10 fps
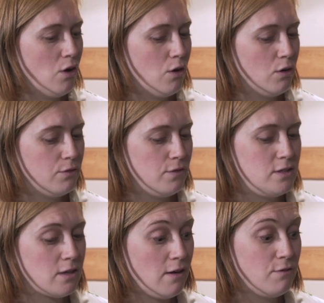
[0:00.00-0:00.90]
Of
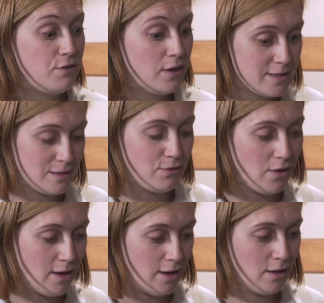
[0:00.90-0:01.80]

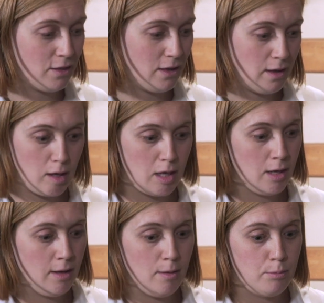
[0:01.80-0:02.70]
diversifying the
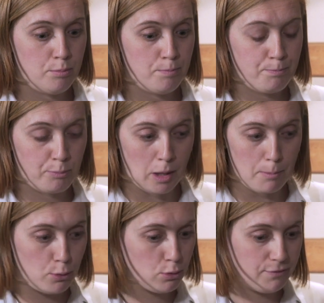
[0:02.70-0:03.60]

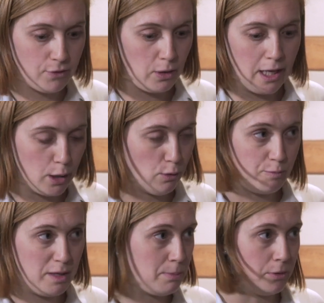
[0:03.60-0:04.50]
portfolio
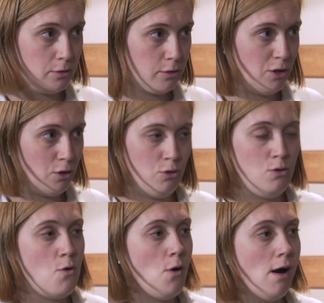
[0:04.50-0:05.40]
of people
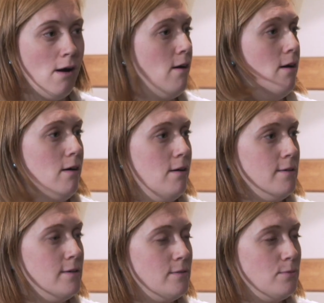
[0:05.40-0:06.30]
who
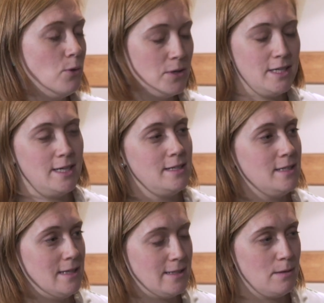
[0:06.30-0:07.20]
are wanting
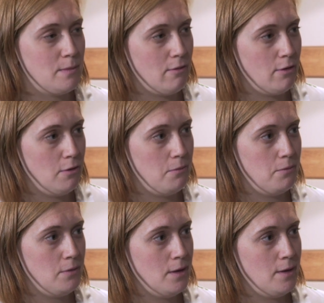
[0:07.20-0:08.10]
to set up their
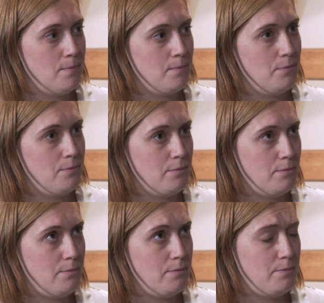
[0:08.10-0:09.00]
own
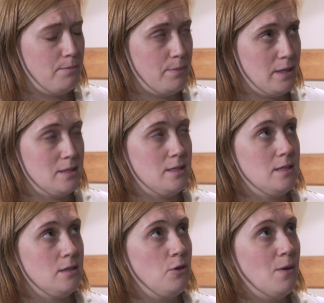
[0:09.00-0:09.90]

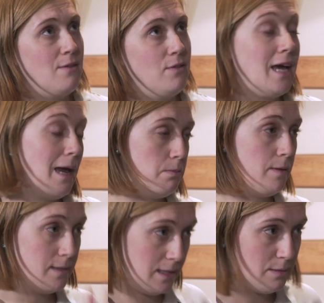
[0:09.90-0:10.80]
businesses and who have the
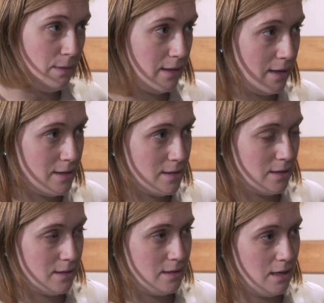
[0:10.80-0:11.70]
capability to make that
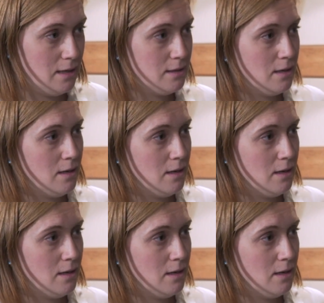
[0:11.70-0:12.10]
succeed.